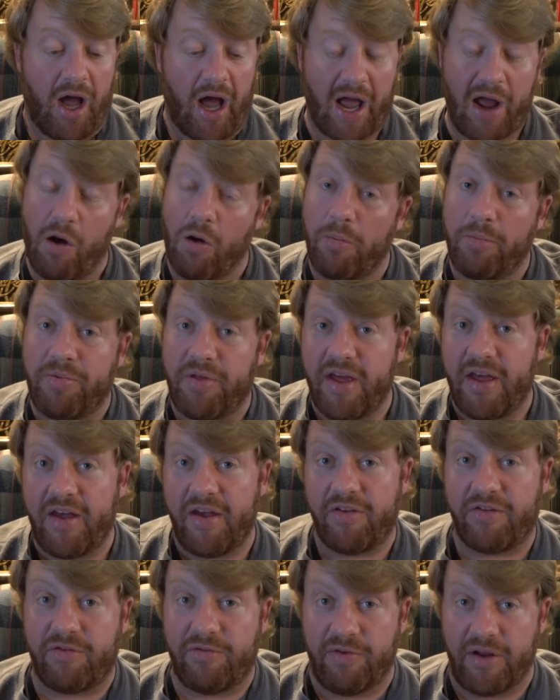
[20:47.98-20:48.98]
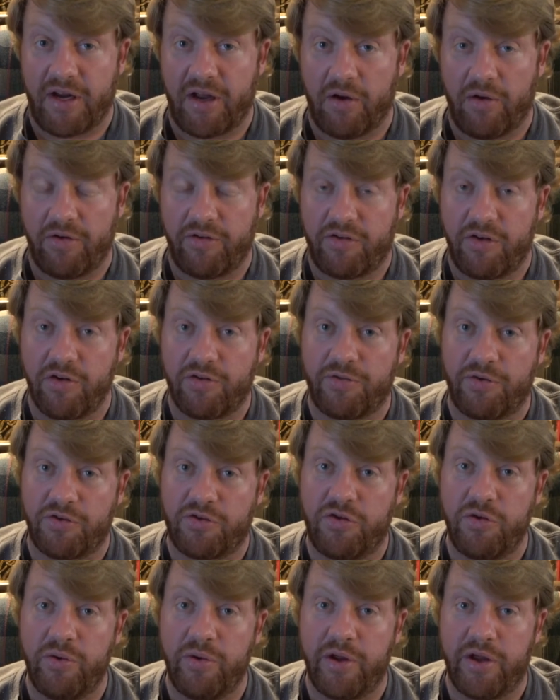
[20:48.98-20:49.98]
I hope this video is useful
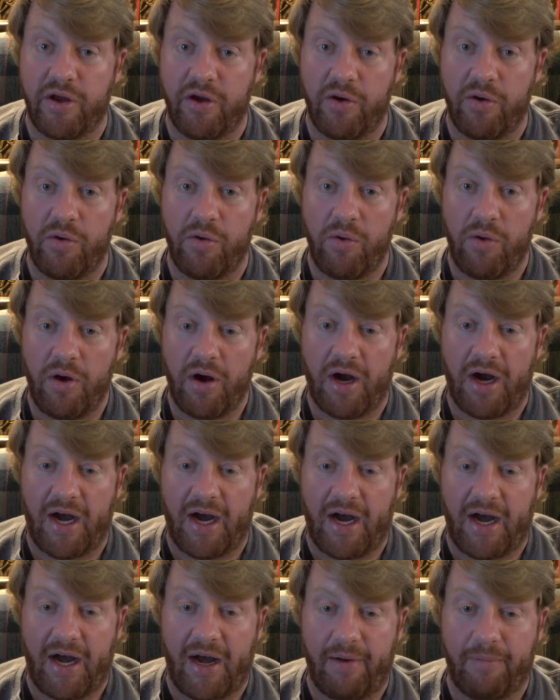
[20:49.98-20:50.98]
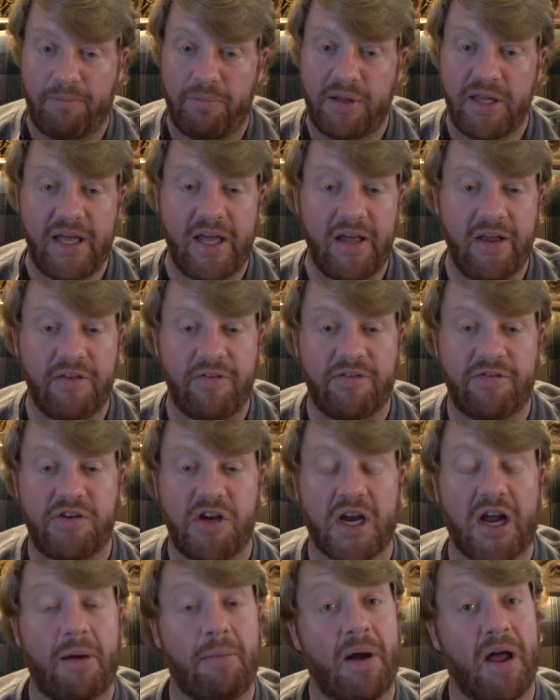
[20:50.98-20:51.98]
to you. Uh, please
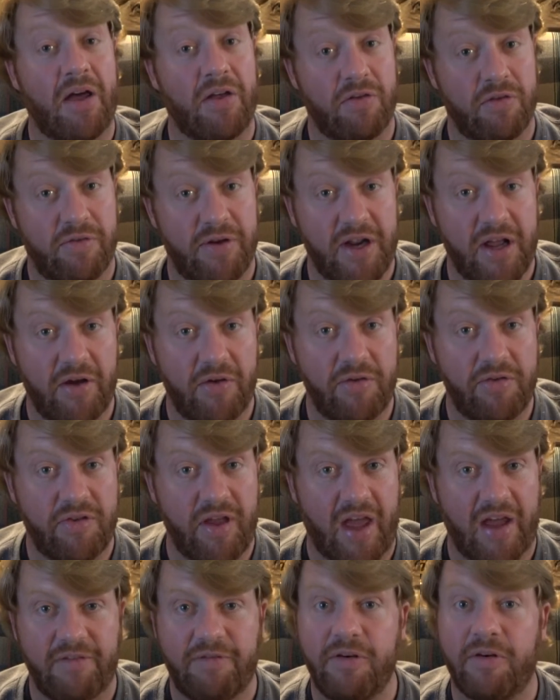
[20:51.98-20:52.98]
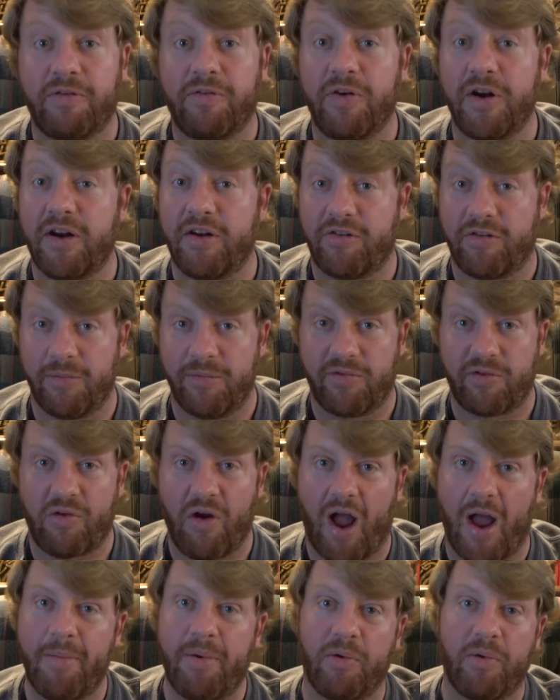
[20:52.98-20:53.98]
check out my other videos and feel free to
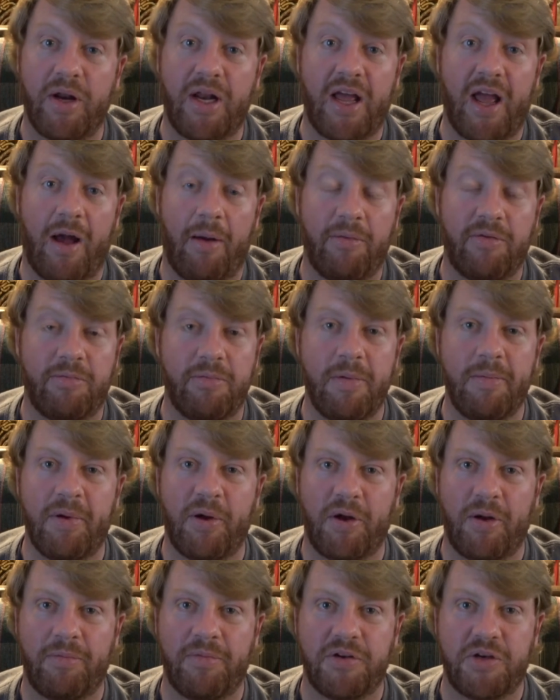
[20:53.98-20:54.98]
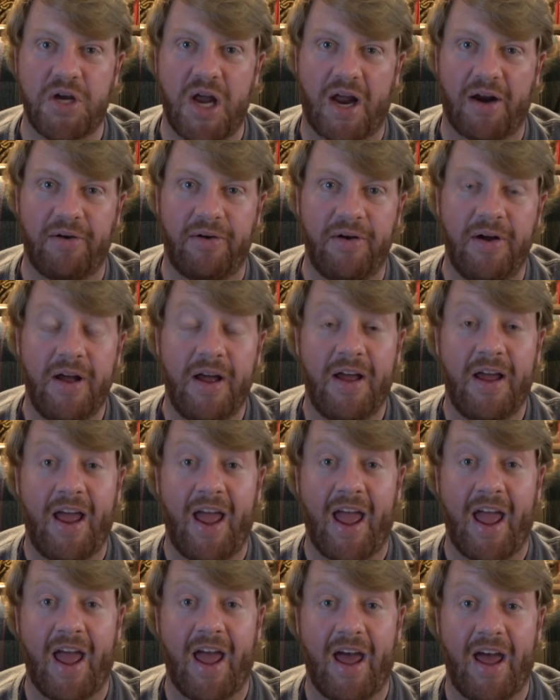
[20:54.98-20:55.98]
subscribe. It really helps me build up the channel.
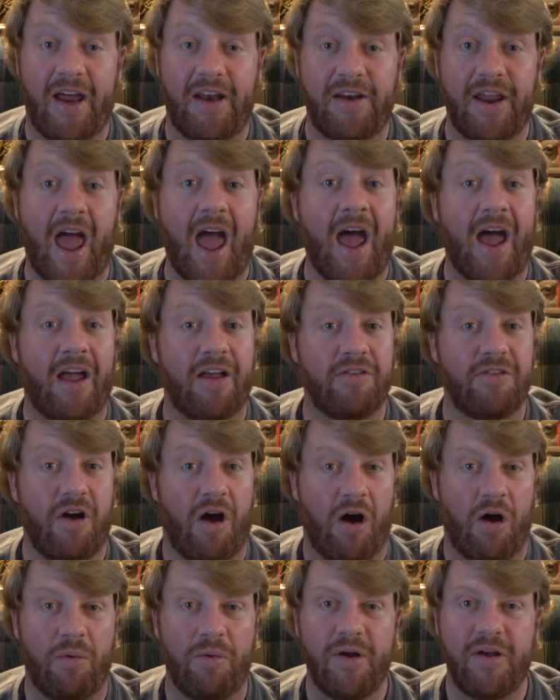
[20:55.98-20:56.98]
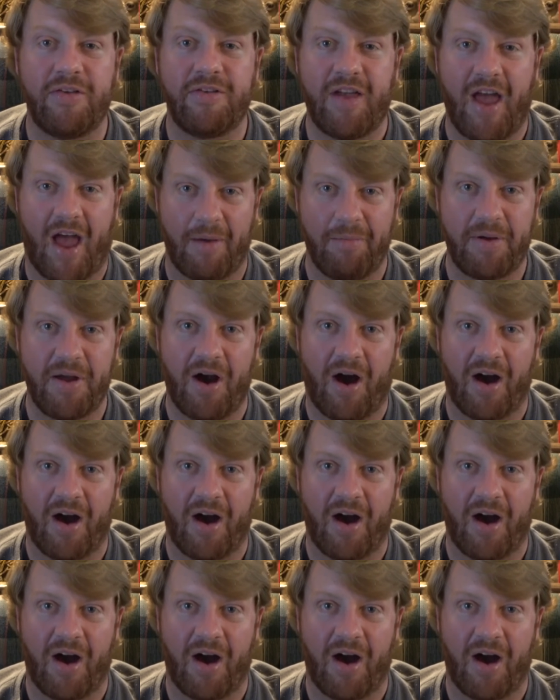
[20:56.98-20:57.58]
And as always, happy